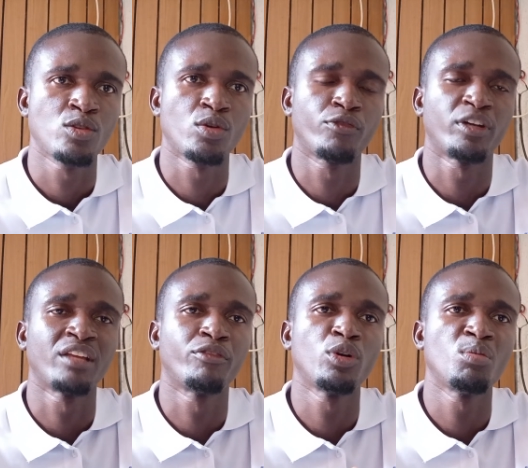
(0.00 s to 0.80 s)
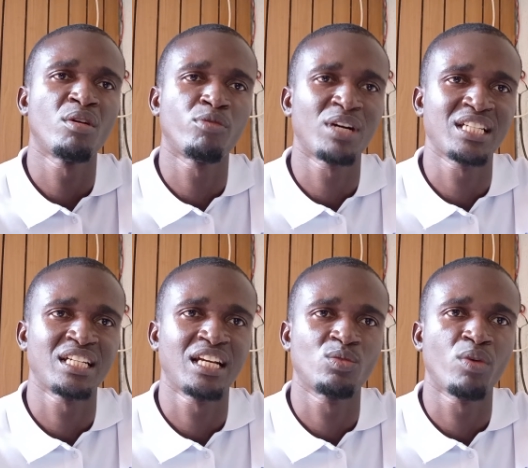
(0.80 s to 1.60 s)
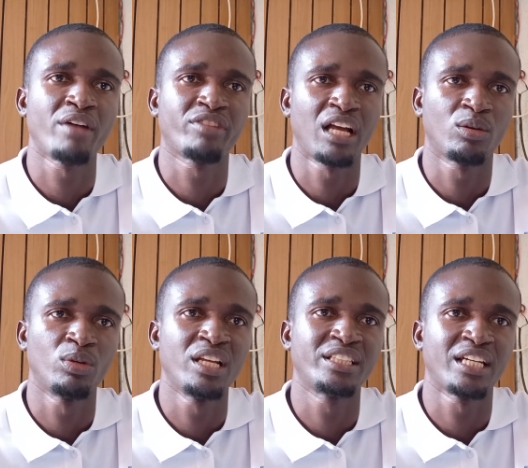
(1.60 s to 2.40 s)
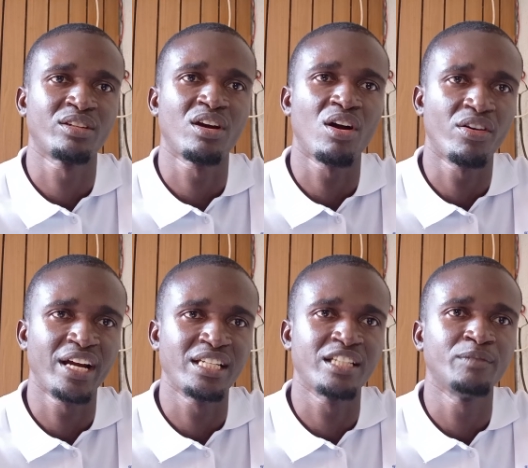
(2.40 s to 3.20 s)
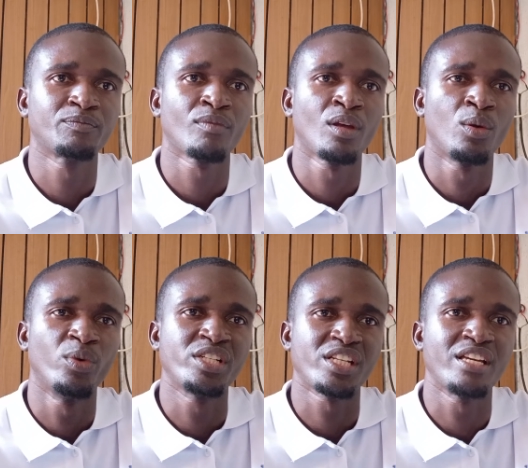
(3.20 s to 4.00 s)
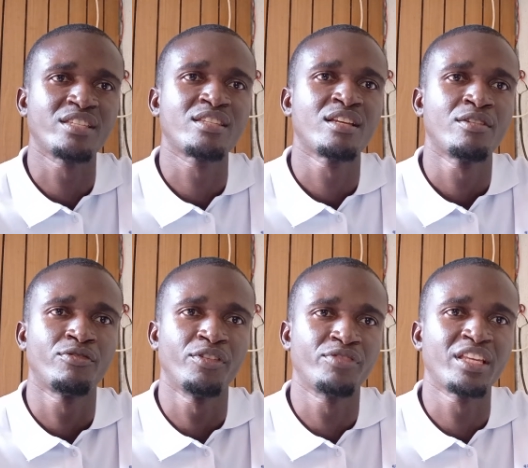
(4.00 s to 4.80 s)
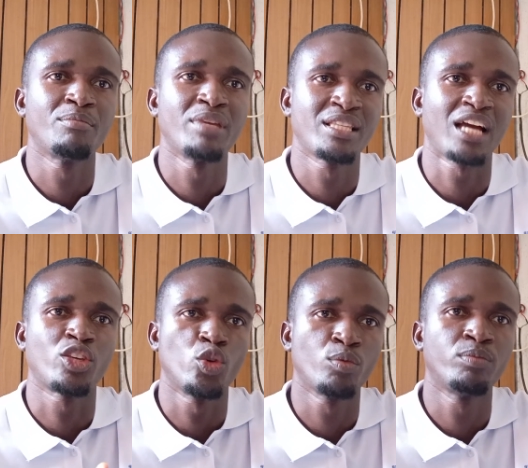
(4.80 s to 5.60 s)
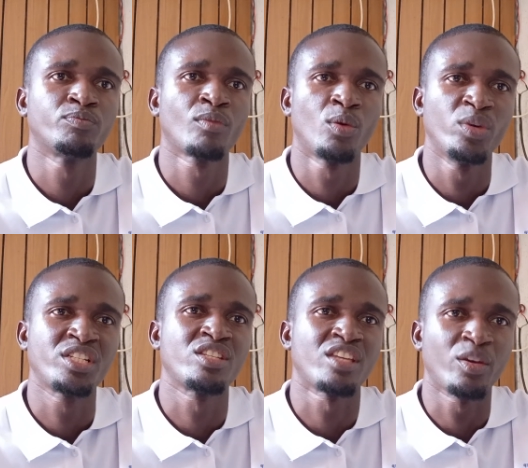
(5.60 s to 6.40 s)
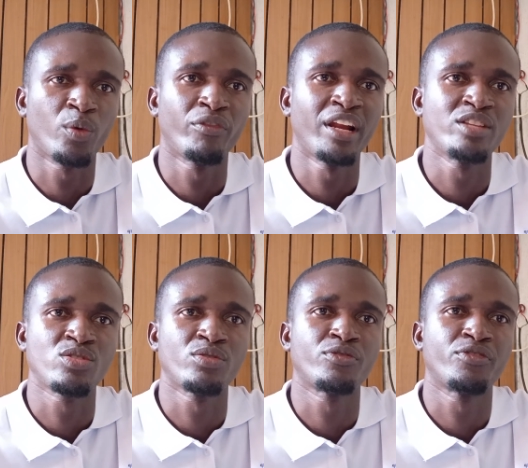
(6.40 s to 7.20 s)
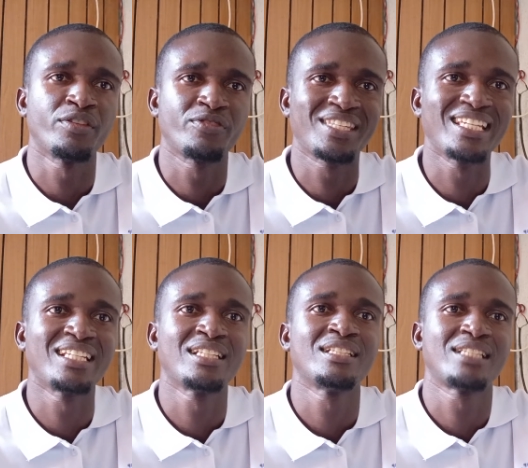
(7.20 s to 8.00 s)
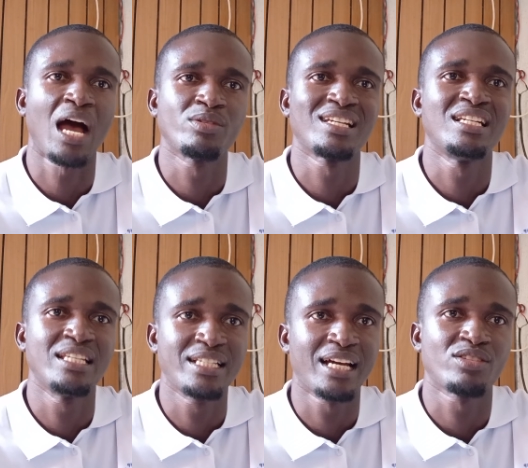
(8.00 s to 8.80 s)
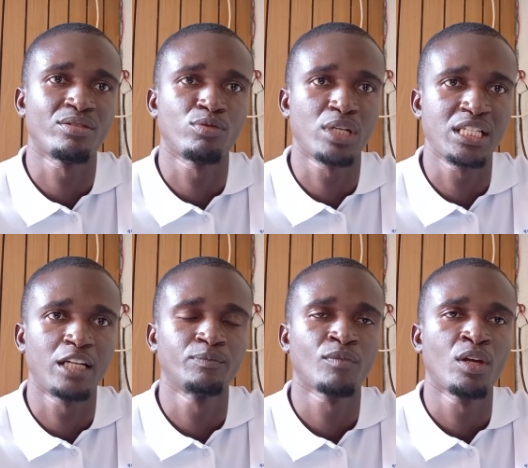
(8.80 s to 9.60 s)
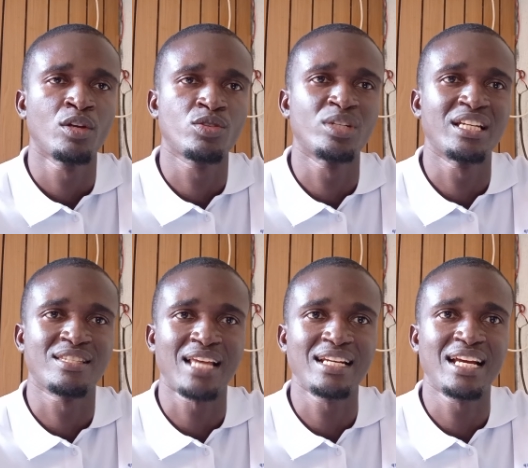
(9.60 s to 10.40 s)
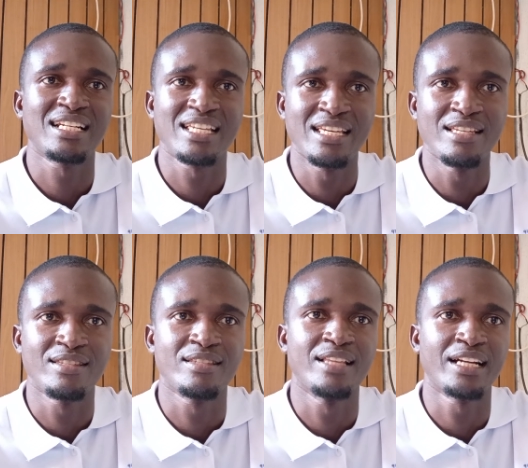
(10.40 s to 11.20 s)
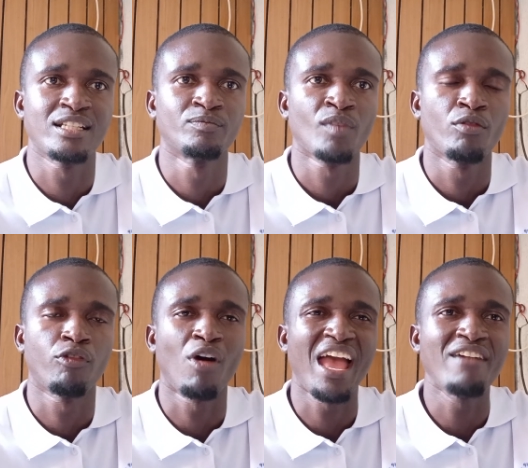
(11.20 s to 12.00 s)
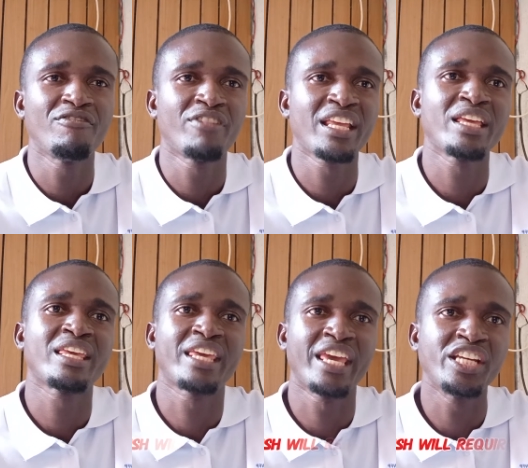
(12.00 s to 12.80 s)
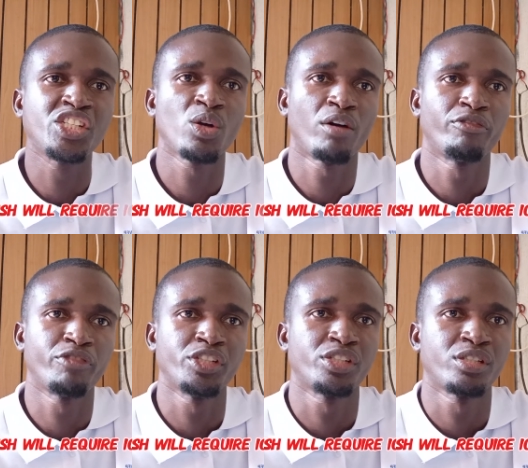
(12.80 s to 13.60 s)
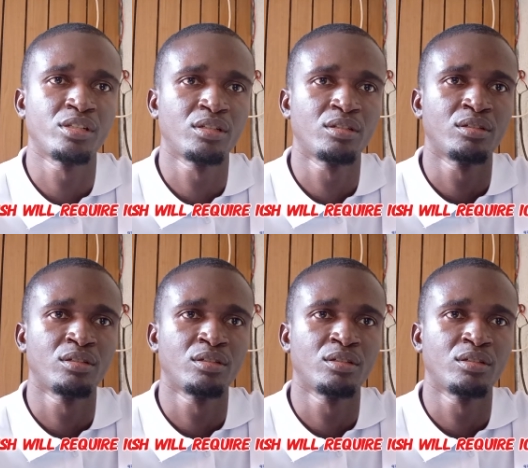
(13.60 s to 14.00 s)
So for the volume of water that we have calculated already, which is 15 meter cube, which is equivalent to 15,000 liters of water. So the standard is that for every kg of fish